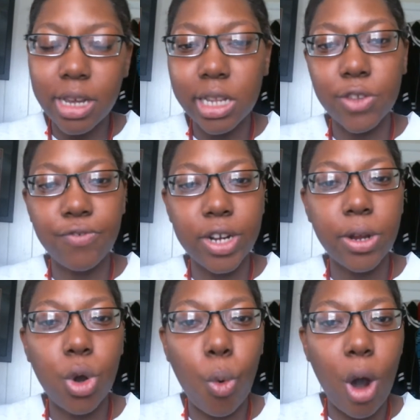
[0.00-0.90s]
It is
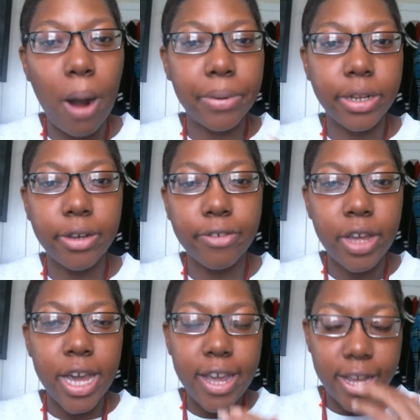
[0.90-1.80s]
very cooperative.
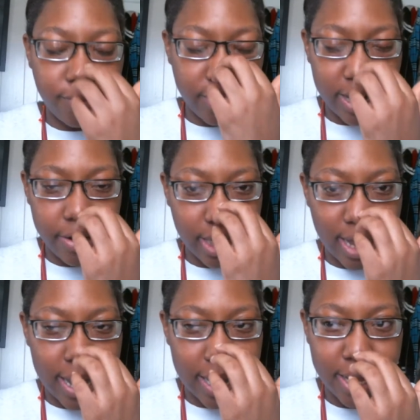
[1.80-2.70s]
It's very
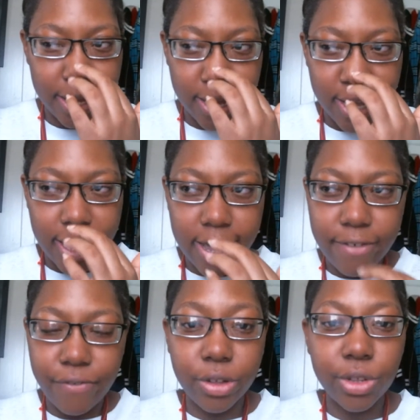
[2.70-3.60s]
like,
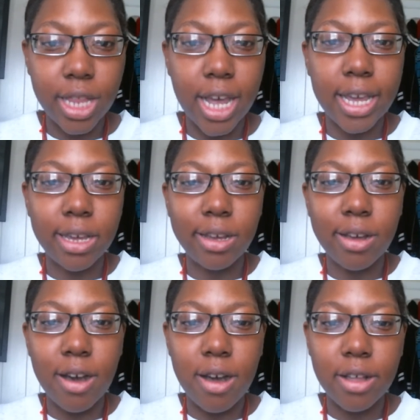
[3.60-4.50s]
it feels like
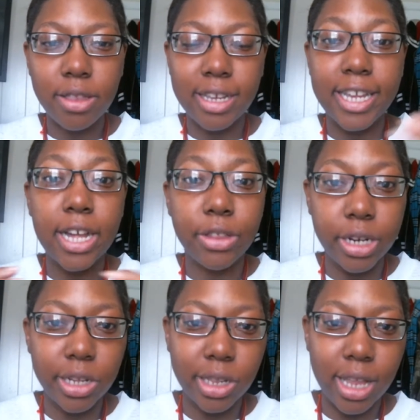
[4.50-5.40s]

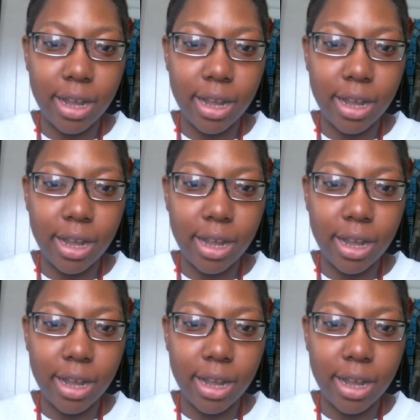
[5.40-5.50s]
togetherness.